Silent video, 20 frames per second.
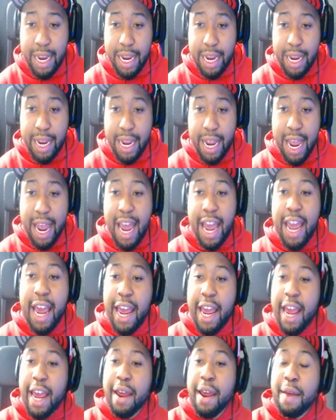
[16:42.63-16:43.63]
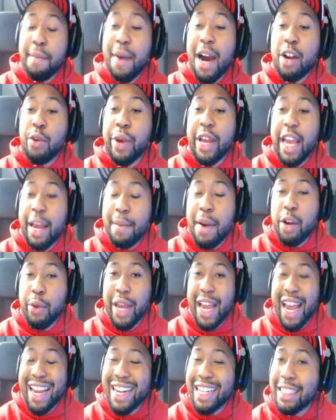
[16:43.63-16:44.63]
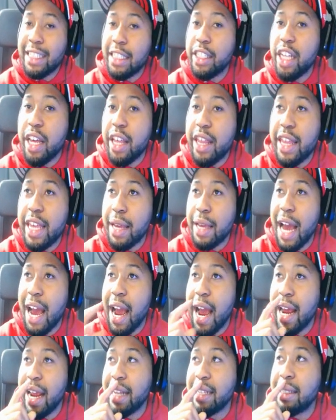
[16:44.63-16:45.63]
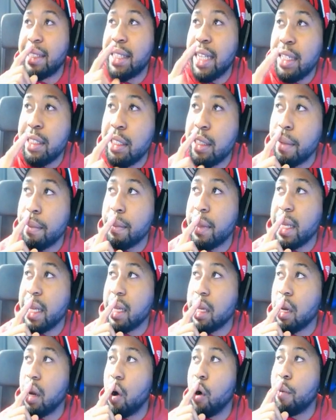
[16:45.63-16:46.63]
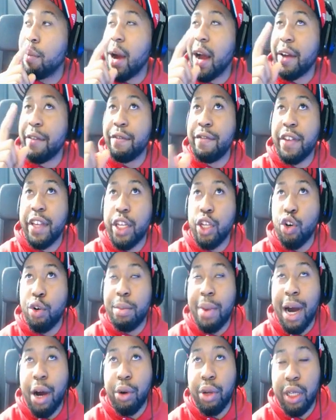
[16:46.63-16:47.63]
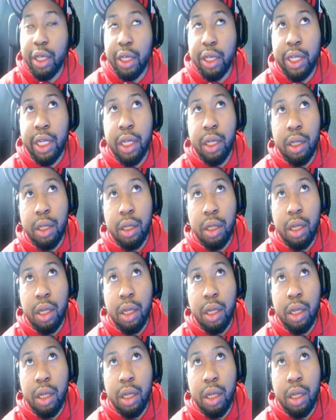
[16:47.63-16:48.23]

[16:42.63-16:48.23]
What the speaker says: and by the way, and this is another thing. I said something on my video about Nipsey